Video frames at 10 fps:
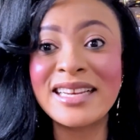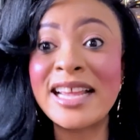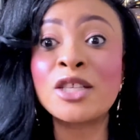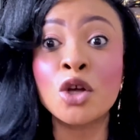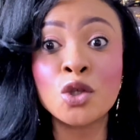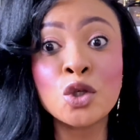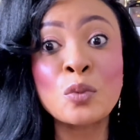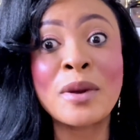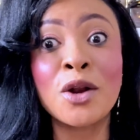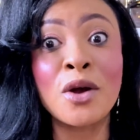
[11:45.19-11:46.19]
It's also
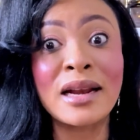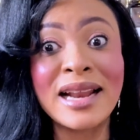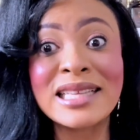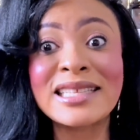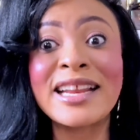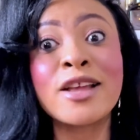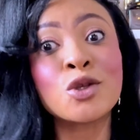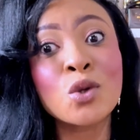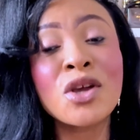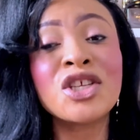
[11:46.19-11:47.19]
super long lasting, and
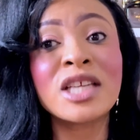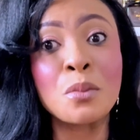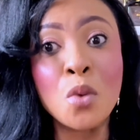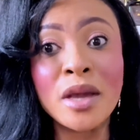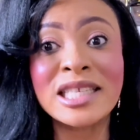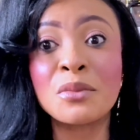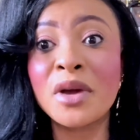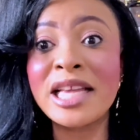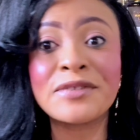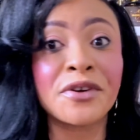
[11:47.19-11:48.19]
so is Shamoki.
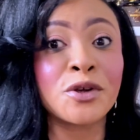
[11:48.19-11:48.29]
Shamoki is